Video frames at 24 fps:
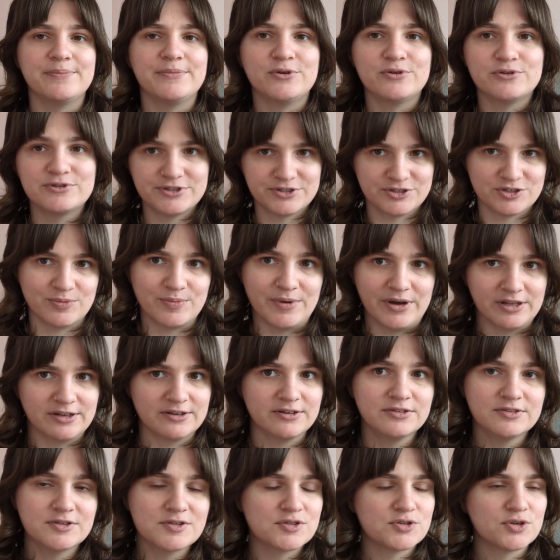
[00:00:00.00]
used some
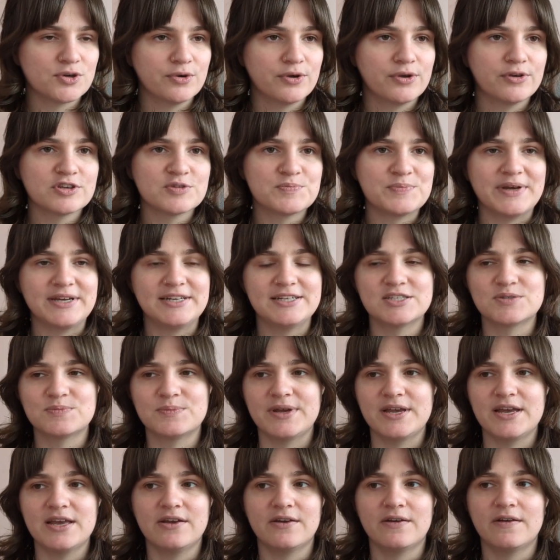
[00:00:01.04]
other tutorials by this
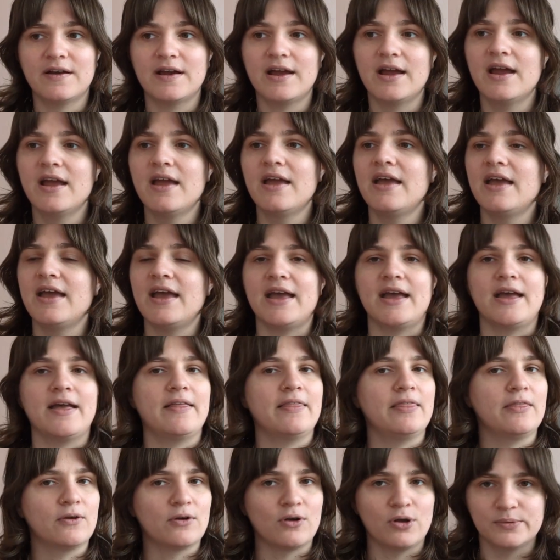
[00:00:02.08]
maker,
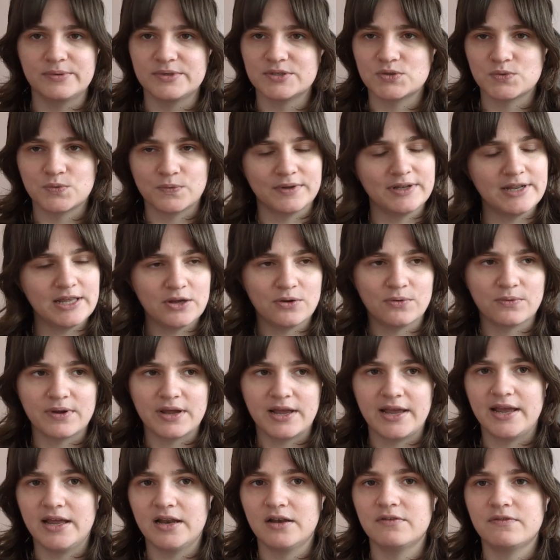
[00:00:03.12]
and they're always really
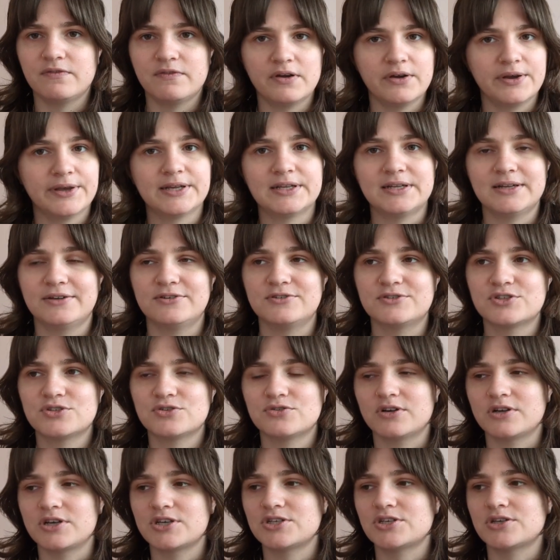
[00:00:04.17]
great, very clear
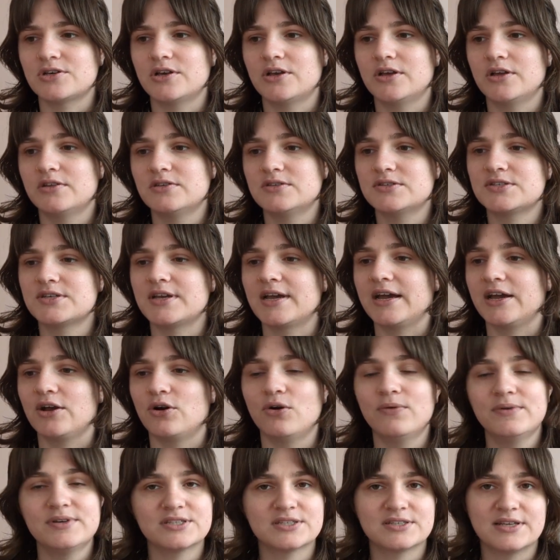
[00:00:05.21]
instructions. I
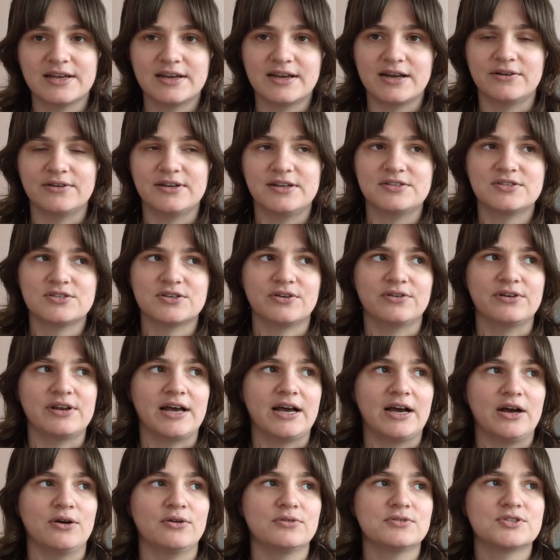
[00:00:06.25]
always like how they turn
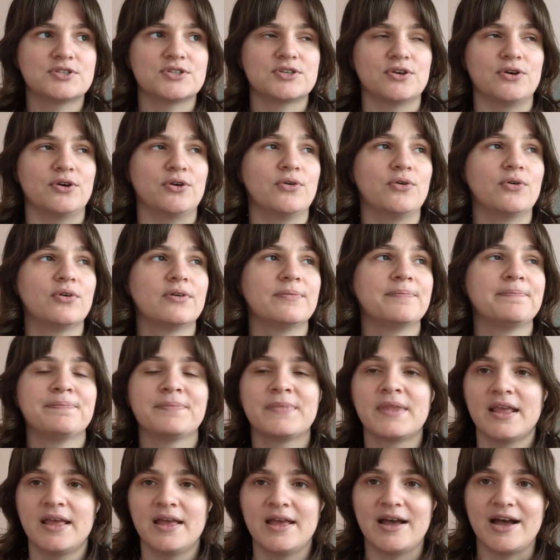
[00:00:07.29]
out, so
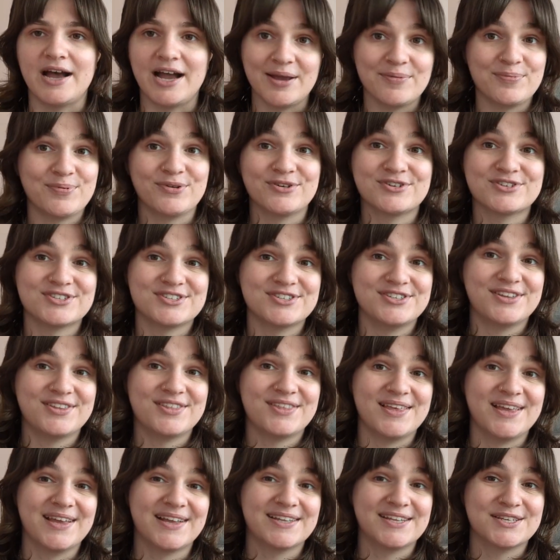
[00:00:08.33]
I personally
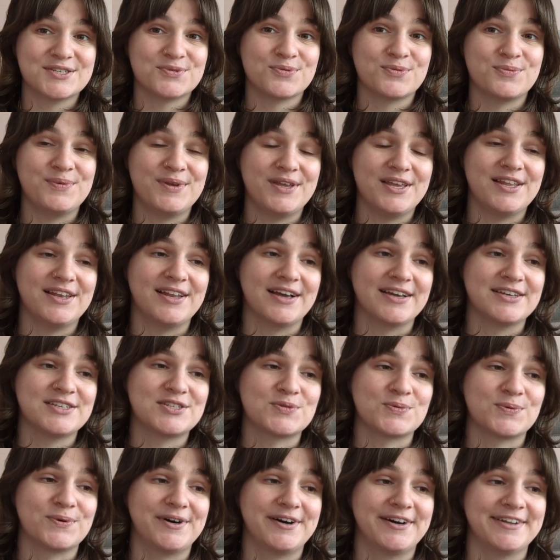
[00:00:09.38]
think this will be a
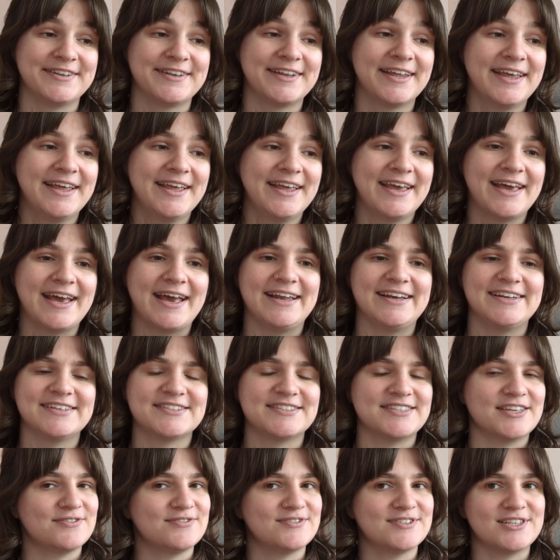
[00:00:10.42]
nice one, and
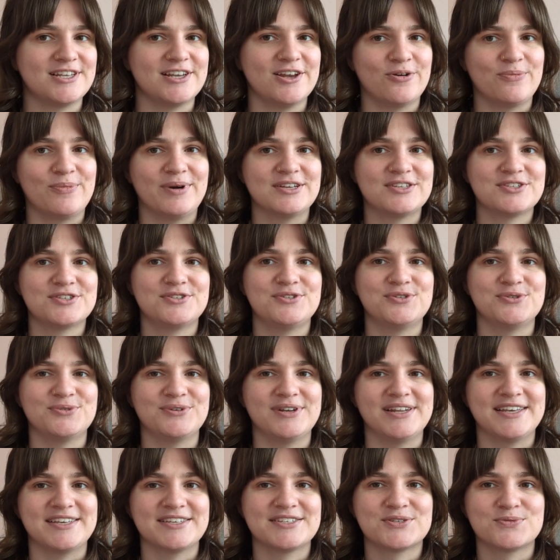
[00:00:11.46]
it's definitely on my to-do
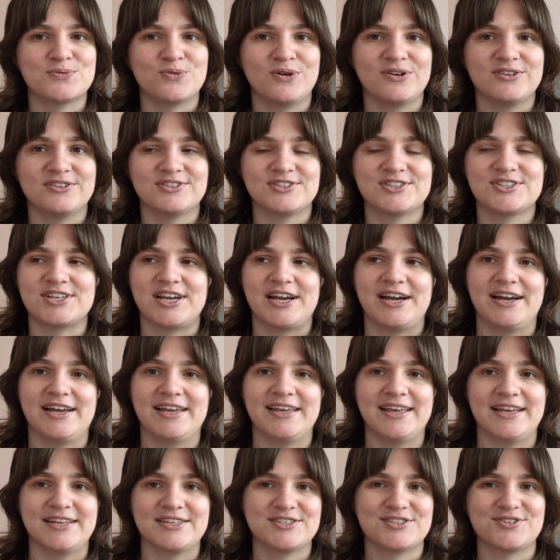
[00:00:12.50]
list once I
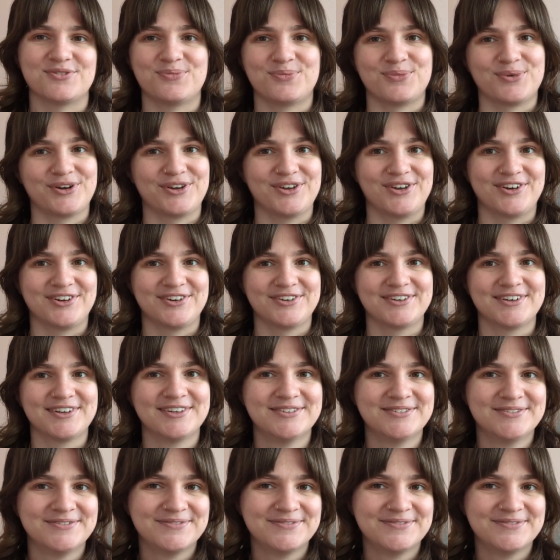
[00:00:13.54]
get some more yarn.